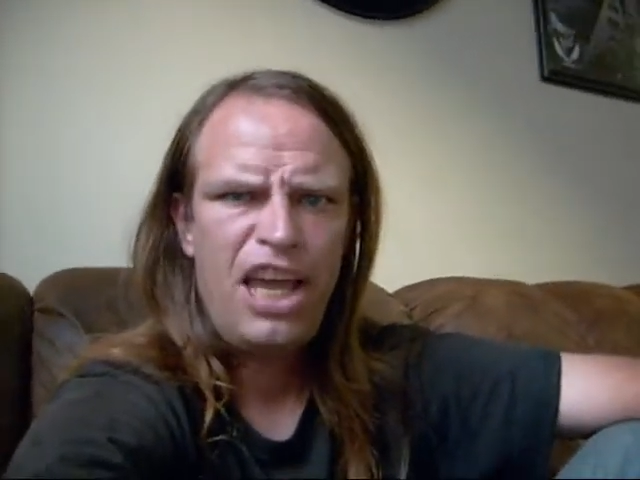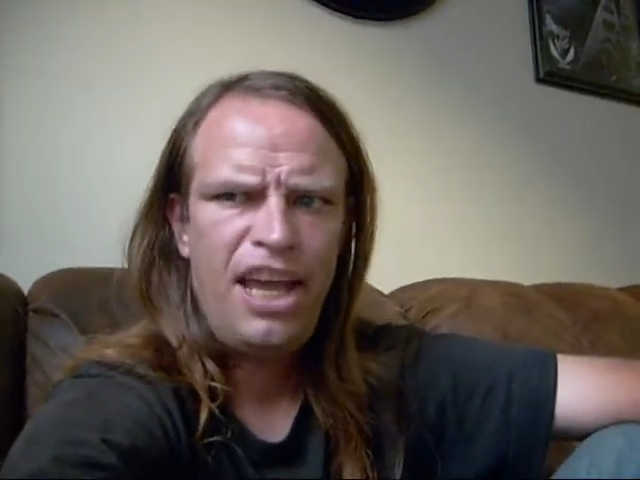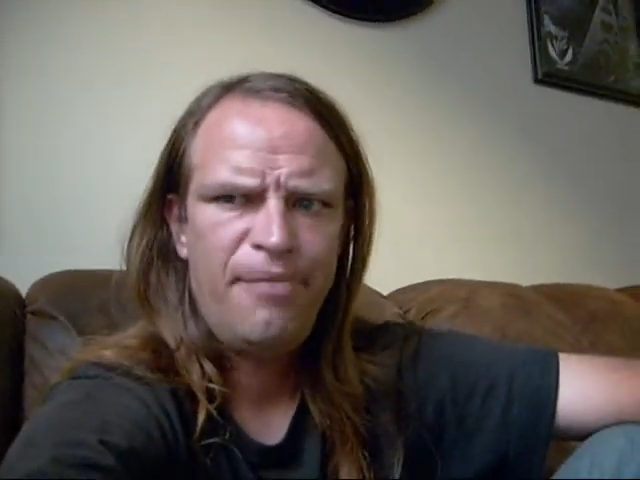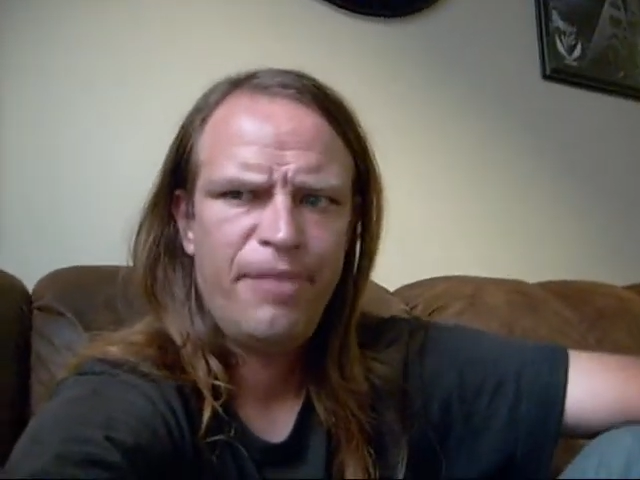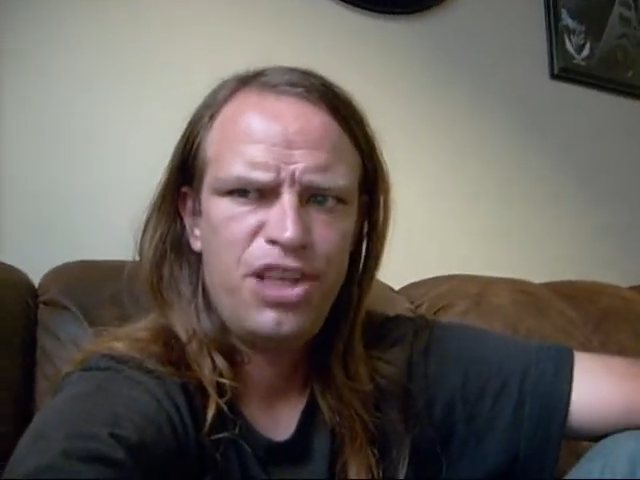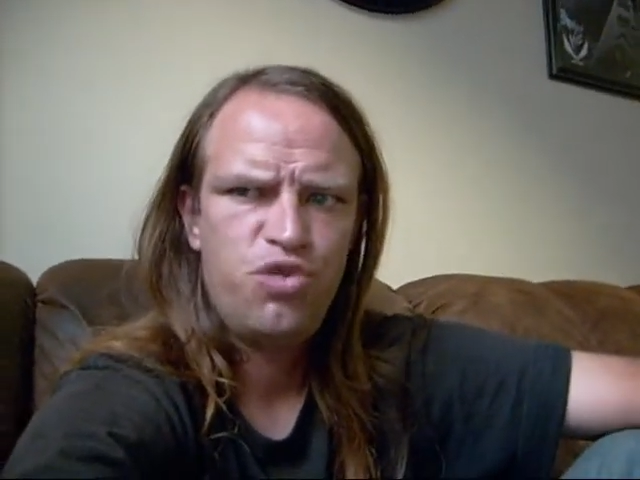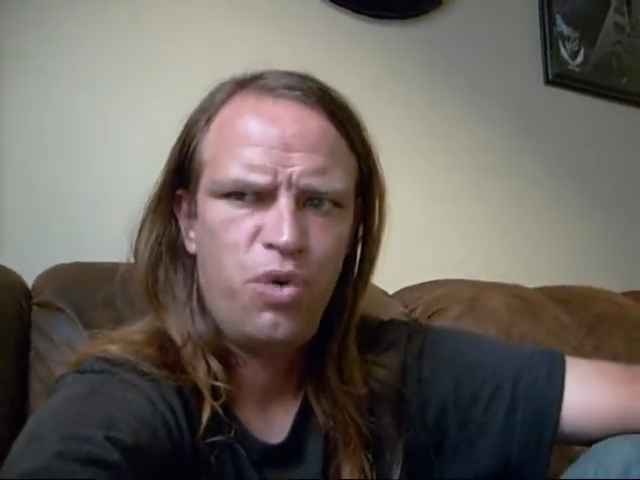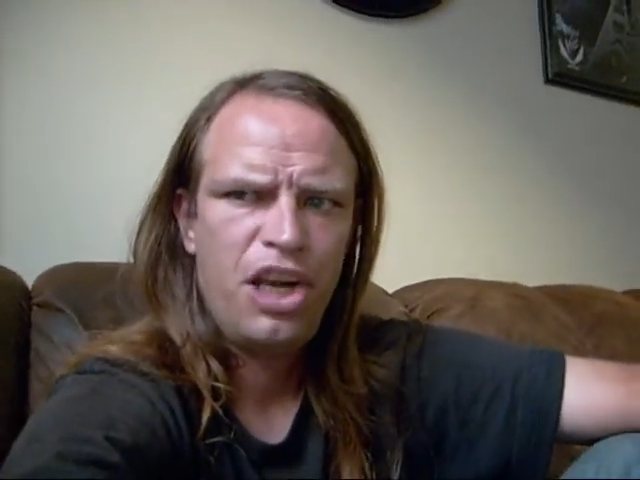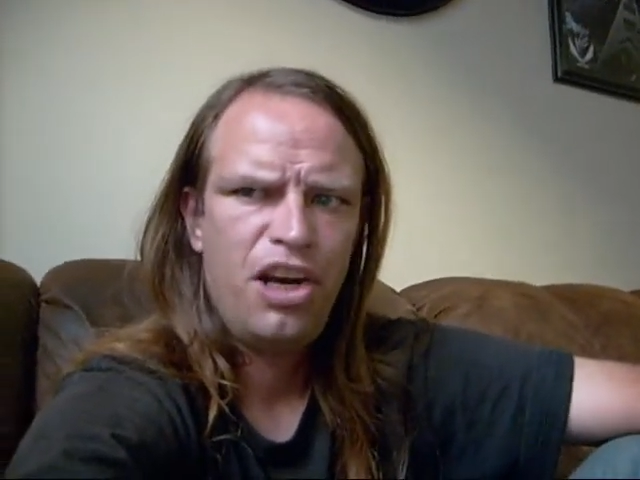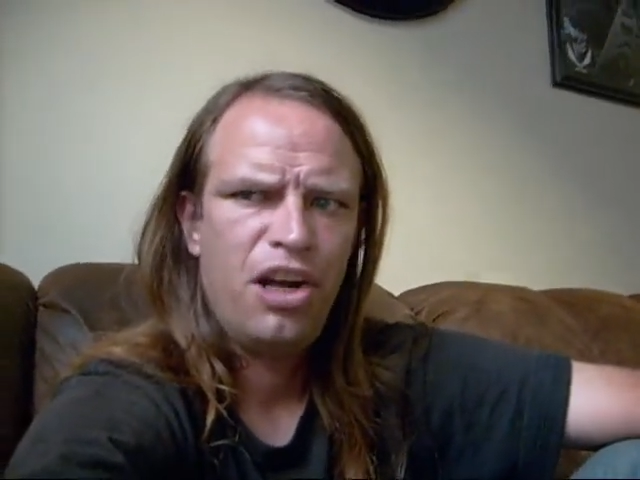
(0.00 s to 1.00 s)
have my
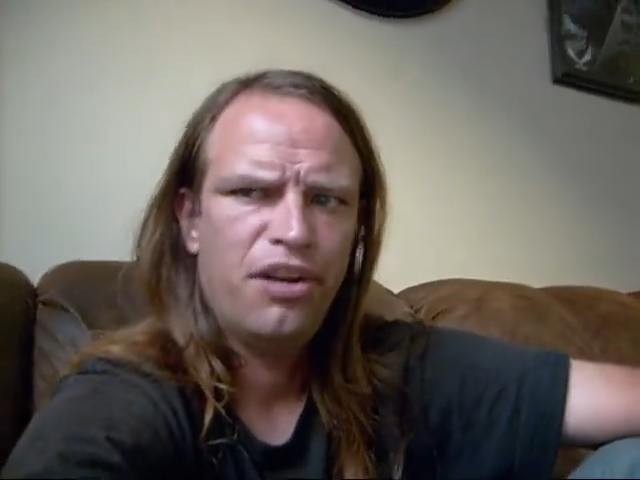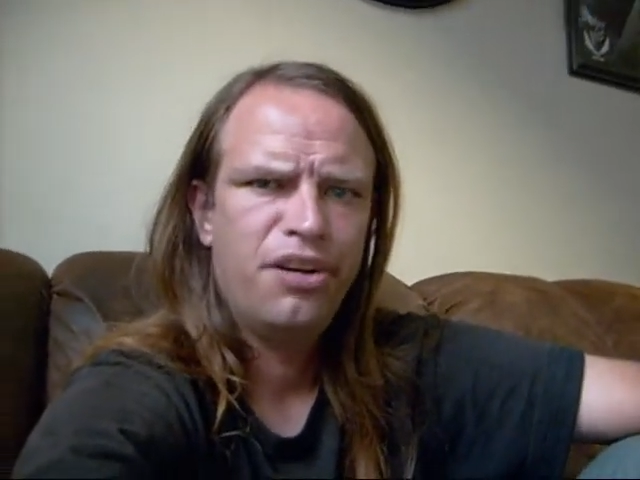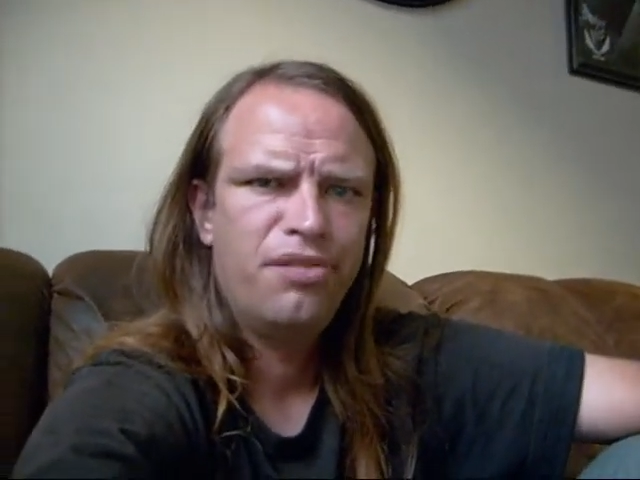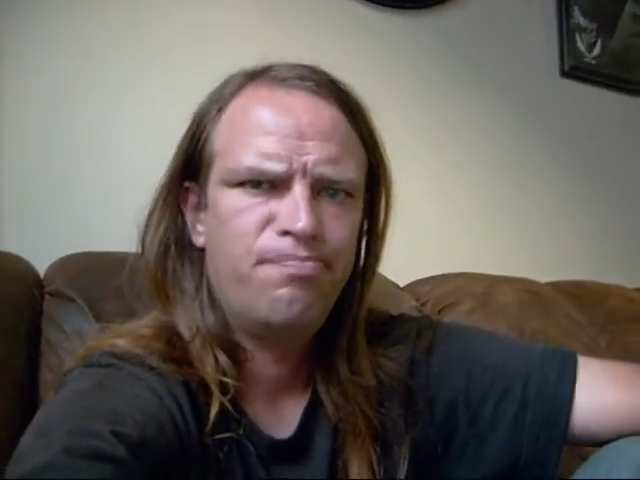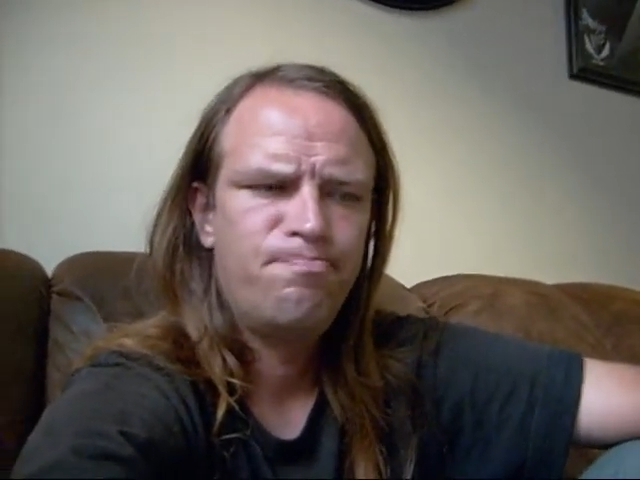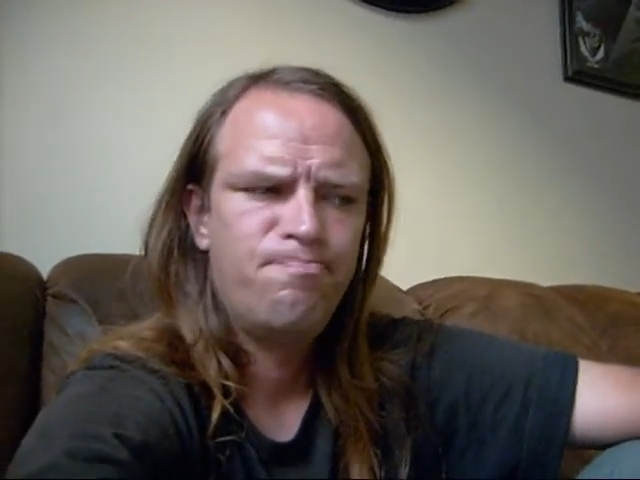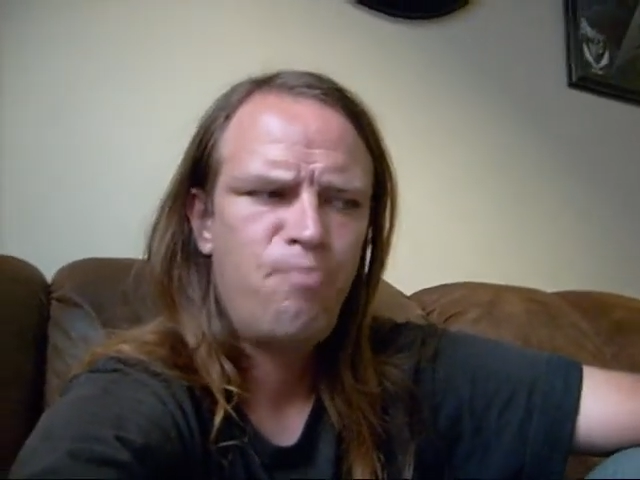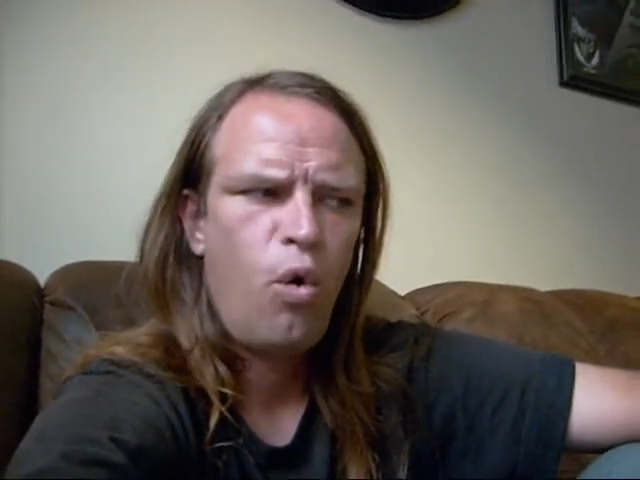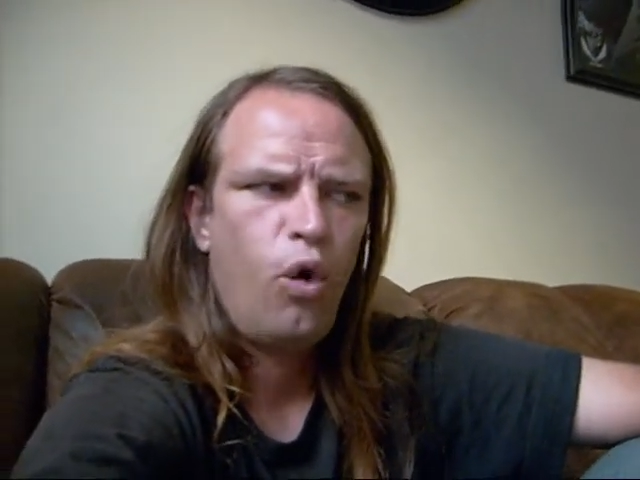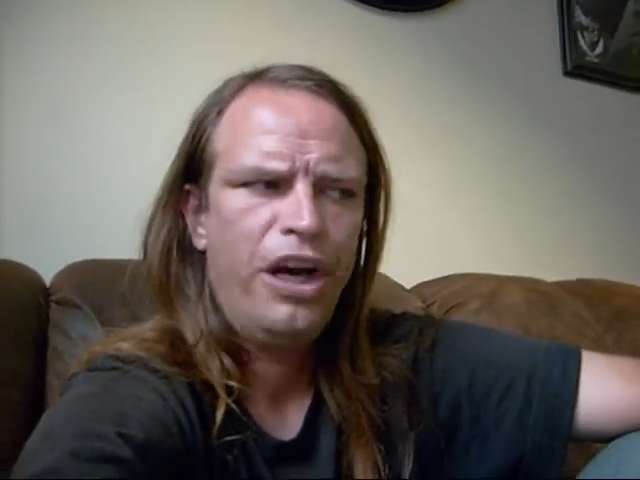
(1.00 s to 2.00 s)
$20
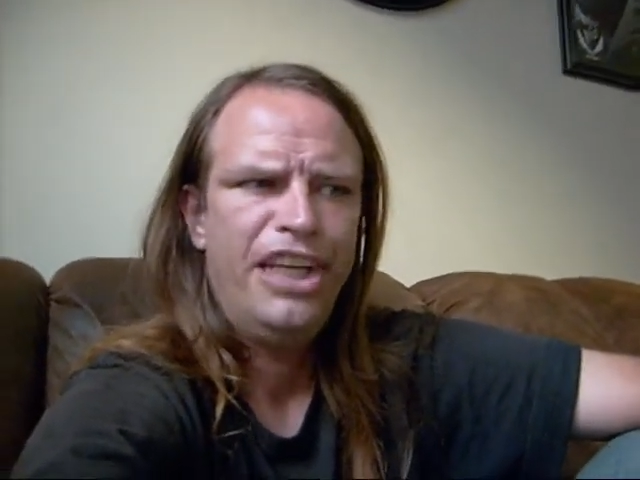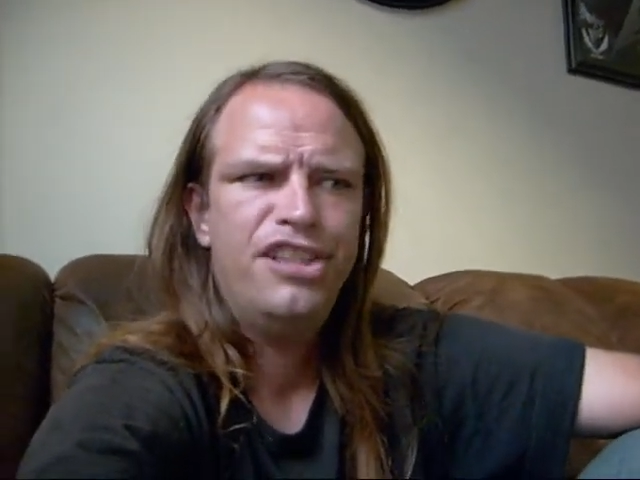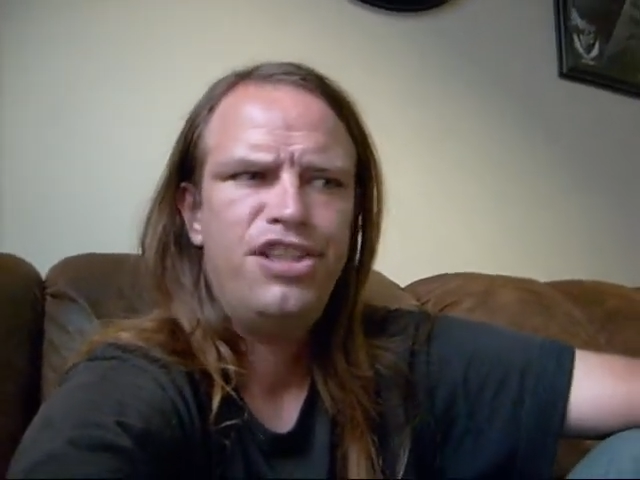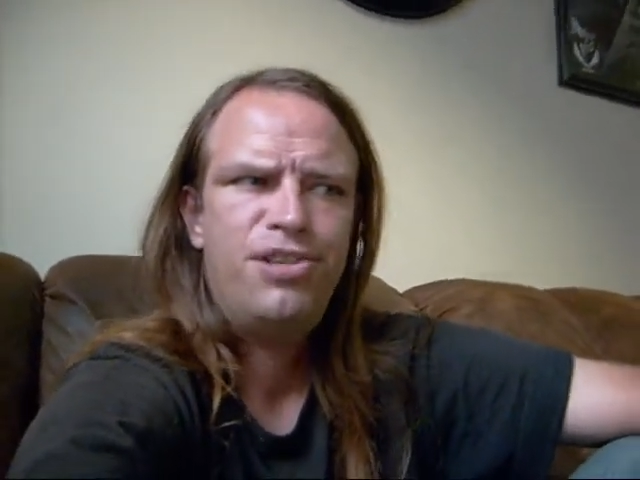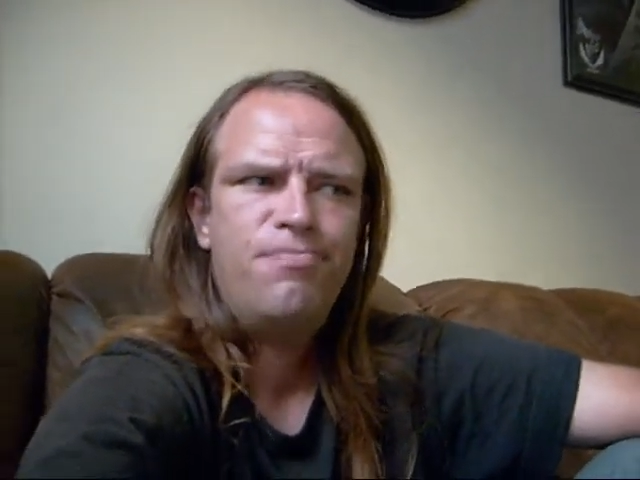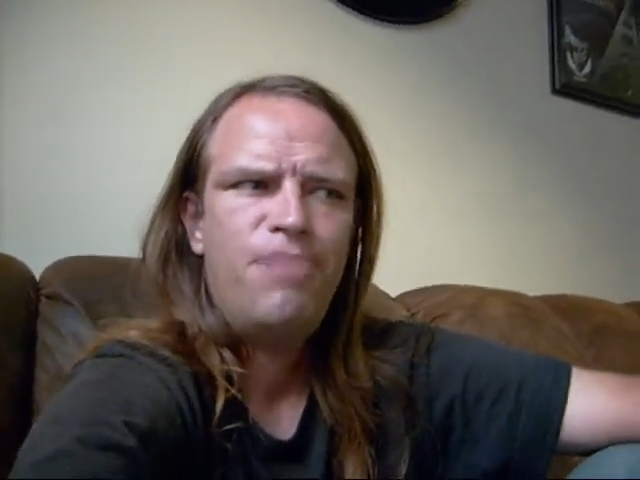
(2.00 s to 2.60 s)
orange